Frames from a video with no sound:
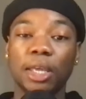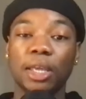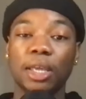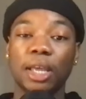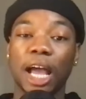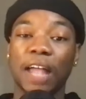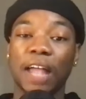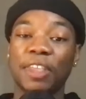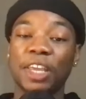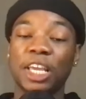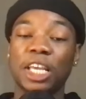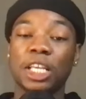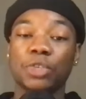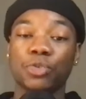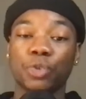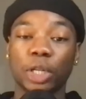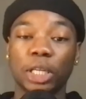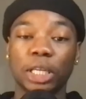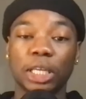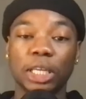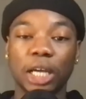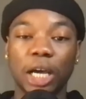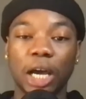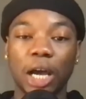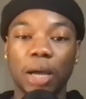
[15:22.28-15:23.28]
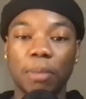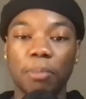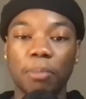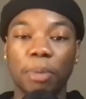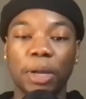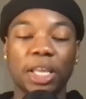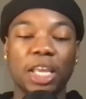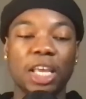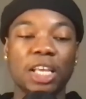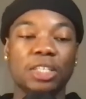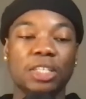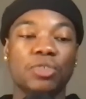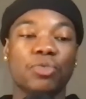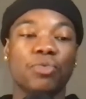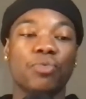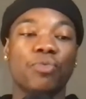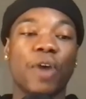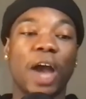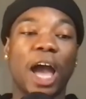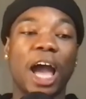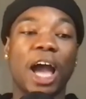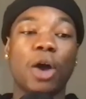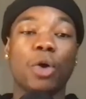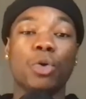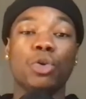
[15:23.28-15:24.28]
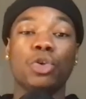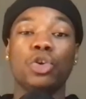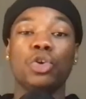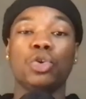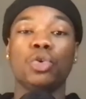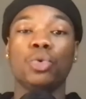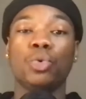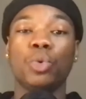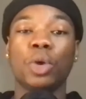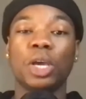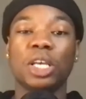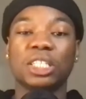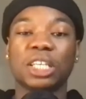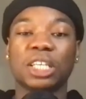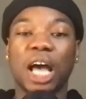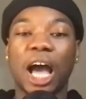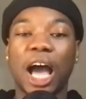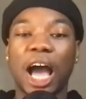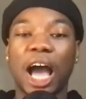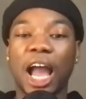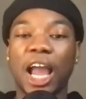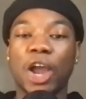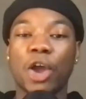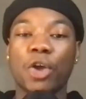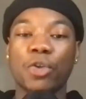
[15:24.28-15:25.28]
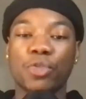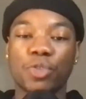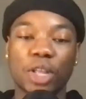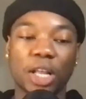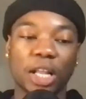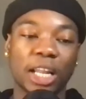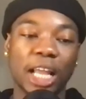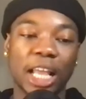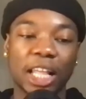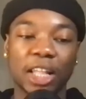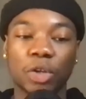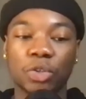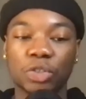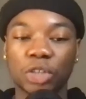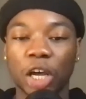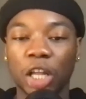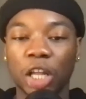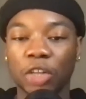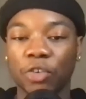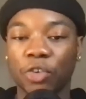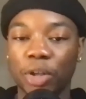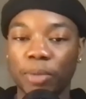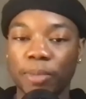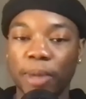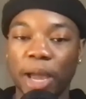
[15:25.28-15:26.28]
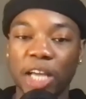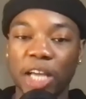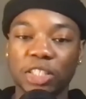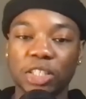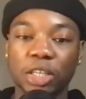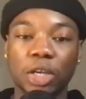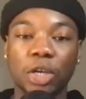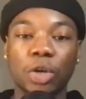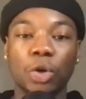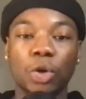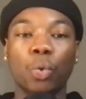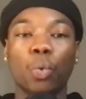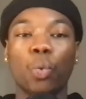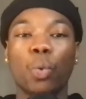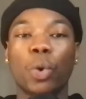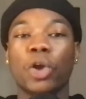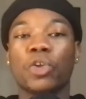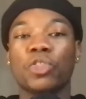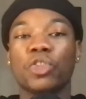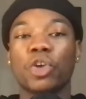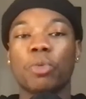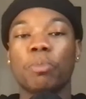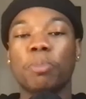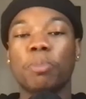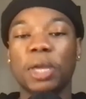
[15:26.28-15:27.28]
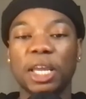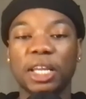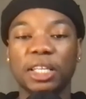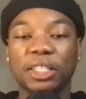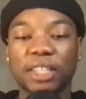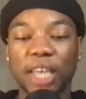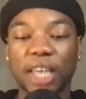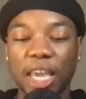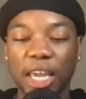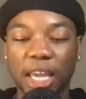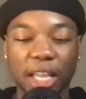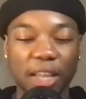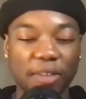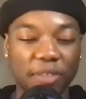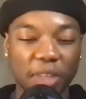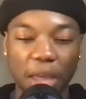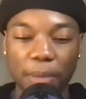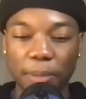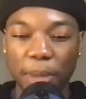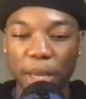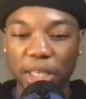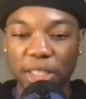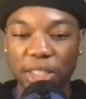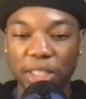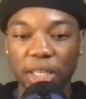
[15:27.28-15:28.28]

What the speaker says: I think he's really good, but his value is higher than a lot of those other running backs where they're being taken, if that makes